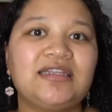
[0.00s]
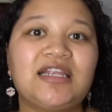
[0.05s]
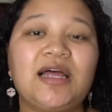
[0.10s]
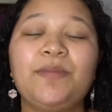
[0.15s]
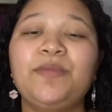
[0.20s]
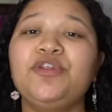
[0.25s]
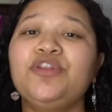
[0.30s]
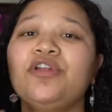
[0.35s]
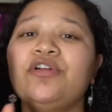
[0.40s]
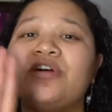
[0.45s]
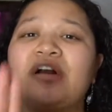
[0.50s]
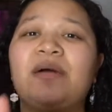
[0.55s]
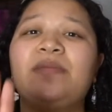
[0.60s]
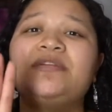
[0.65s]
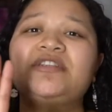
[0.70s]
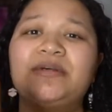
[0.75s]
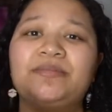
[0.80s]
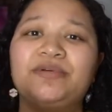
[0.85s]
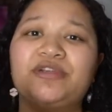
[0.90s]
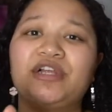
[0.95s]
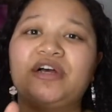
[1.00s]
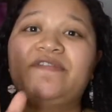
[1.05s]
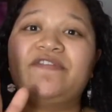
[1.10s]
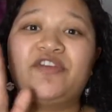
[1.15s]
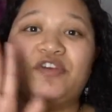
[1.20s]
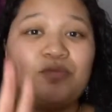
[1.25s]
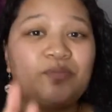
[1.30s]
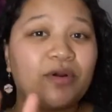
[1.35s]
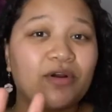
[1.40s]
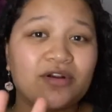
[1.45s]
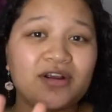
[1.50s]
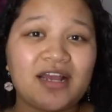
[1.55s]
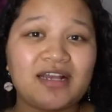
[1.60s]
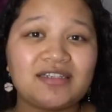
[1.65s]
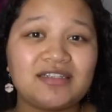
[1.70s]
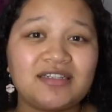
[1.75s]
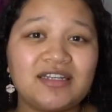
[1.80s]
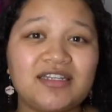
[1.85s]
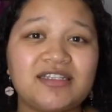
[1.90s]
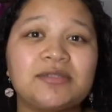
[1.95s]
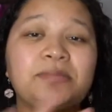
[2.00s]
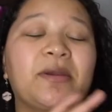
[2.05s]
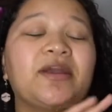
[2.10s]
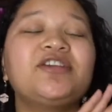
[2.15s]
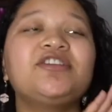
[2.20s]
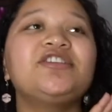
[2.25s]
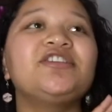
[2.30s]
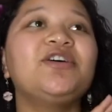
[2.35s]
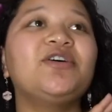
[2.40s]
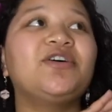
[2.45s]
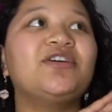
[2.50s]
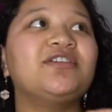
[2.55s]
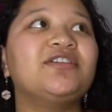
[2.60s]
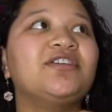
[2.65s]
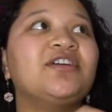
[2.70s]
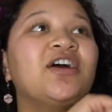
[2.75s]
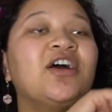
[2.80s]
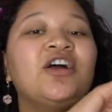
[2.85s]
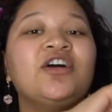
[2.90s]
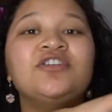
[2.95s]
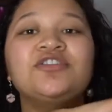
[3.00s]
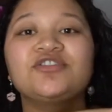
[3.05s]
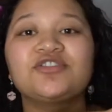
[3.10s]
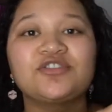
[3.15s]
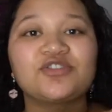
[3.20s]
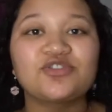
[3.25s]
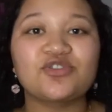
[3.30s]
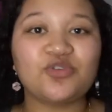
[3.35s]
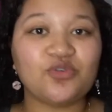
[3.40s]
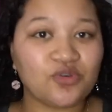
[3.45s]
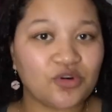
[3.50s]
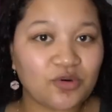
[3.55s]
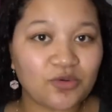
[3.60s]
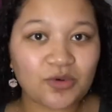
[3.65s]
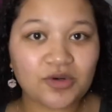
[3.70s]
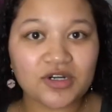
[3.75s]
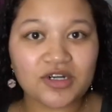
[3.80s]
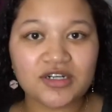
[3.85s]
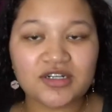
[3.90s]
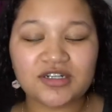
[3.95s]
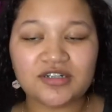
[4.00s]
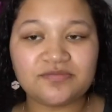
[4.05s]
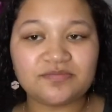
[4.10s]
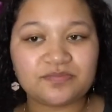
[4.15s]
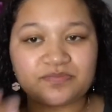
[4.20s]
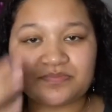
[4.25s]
Let me know in the comments down below if you procrastinate, especially on schoolwork.